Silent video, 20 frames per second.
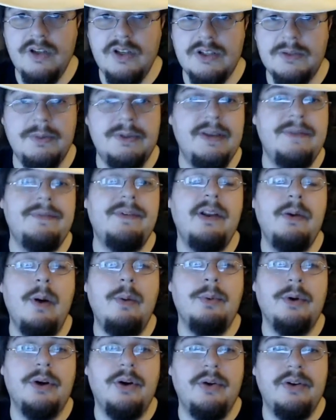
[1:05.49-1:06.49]
Specifically,
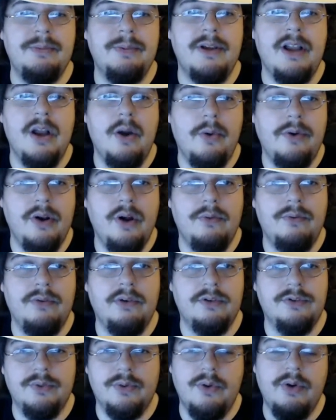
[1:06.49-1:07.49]
what we're going to be going over
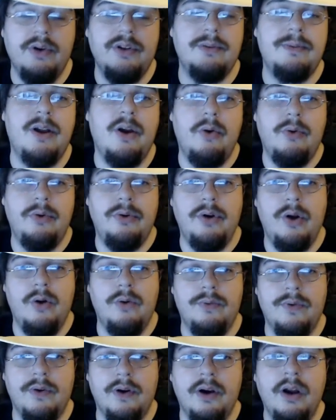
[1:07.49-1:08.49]
is we're going to be going
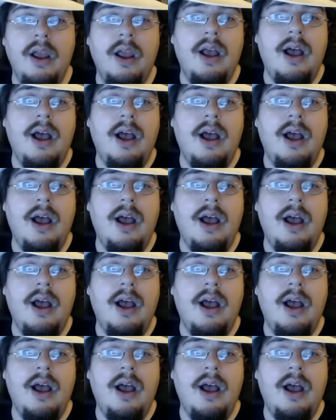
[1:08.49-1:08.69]
over